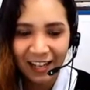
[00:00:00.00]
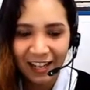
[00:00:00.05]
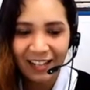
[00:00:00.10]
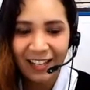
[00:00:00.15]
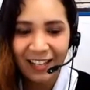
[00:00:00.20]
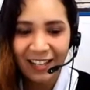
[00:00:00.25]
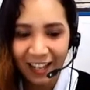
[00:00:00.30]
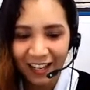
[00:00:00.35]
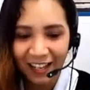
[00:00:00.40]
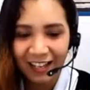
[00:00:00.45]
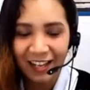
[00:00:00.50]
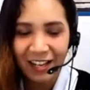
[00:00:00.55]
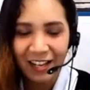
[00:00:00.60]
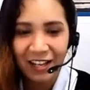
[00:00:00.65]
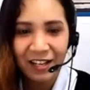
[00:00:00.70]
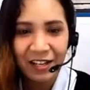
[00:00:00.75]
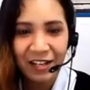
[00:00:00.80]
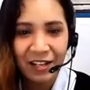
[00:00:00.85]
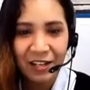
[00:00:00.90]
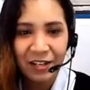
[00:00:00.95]
Okay.
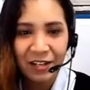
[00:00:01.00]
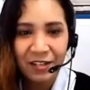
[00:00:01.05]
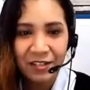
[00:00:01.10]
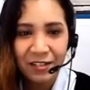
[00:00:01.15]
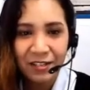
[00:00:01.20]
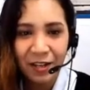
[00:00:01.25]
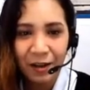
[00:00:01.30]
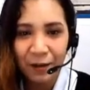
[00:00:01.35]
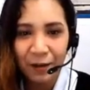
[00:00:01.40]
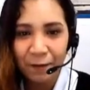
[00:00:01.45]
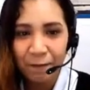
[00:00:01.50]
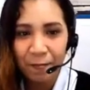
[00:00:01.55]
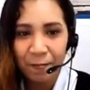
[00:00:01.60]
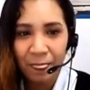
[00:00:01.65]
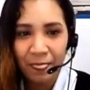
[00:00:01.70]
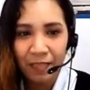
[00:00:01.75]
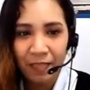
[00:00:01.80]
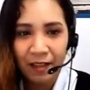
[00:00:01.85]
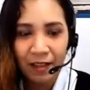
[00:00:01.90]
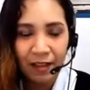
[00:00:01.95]
So
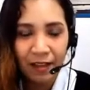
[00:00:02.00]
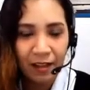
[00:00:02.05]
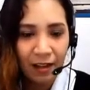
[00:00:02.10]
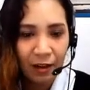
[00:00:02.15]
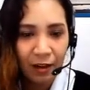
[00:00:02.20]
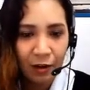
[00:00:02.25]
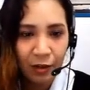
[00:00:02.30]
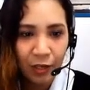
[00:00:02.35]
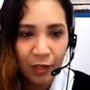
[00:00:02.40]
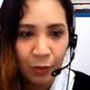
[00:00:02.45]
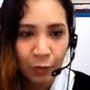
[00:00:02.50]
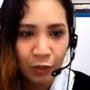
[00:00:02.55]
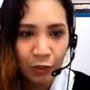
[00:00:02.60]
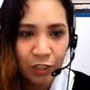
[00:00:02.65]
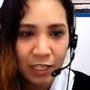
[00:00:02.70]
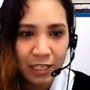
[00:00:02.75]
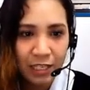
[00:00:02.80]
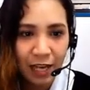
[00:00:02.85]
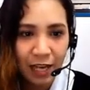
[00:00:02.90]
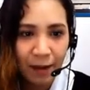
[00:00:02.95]
you will
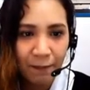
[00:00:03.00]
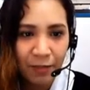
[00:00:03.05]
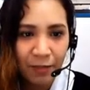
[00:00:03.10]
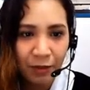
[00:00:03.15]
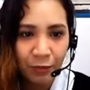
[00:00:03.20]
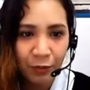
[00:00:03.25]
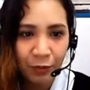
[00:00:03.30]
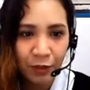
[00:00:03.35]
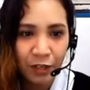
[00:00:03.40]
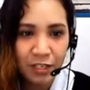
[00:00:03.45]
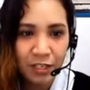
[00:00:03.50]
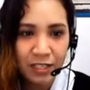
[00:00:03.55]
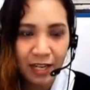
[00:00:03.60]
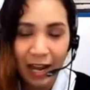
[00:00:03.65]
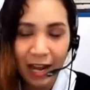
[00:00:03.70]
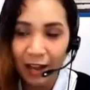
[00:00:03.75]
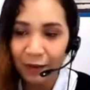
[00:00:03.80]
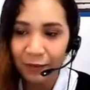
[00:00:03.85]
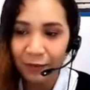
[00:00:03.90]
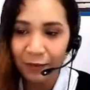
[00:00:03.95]
just type the words that
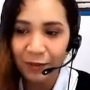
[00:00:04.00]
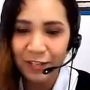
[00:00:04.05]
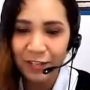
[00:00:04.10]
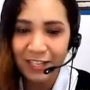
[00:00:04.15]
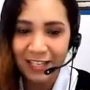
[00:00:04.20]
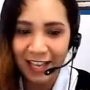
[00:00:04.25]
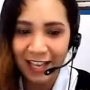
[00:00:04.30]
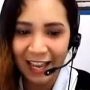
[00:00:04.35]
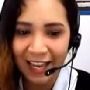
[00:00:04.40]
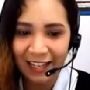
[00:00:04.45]
I will say.